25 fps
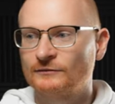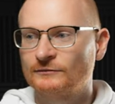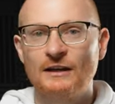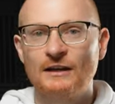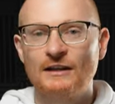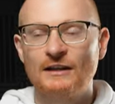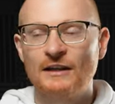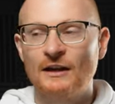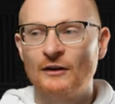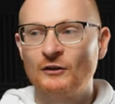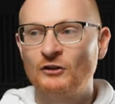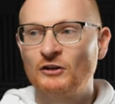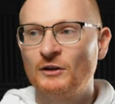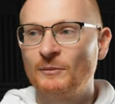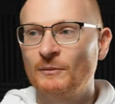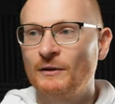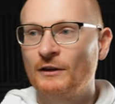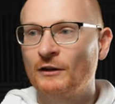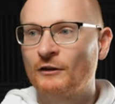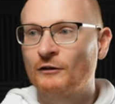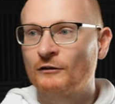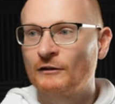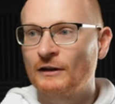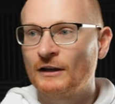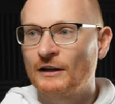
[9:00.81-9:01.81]
Now, Jimmy the
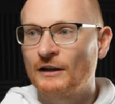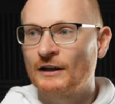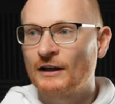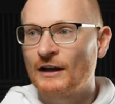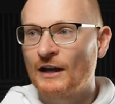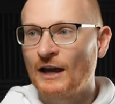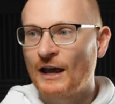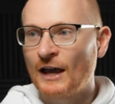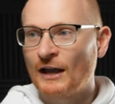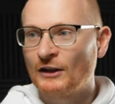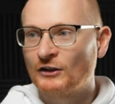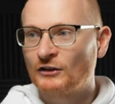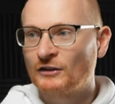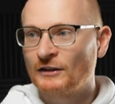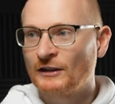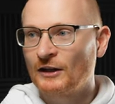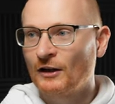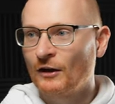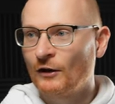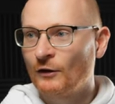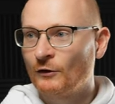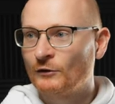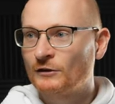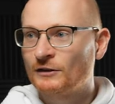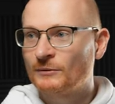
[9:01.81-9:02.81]
Greek actually
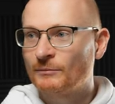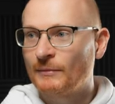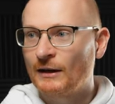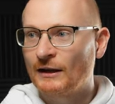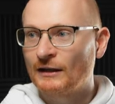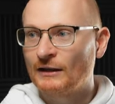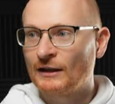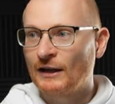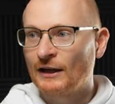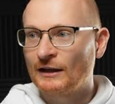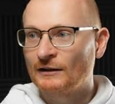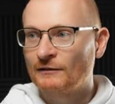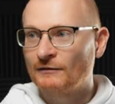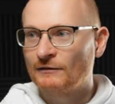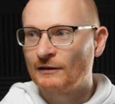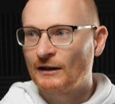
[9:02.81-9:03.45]
owns Mad Lad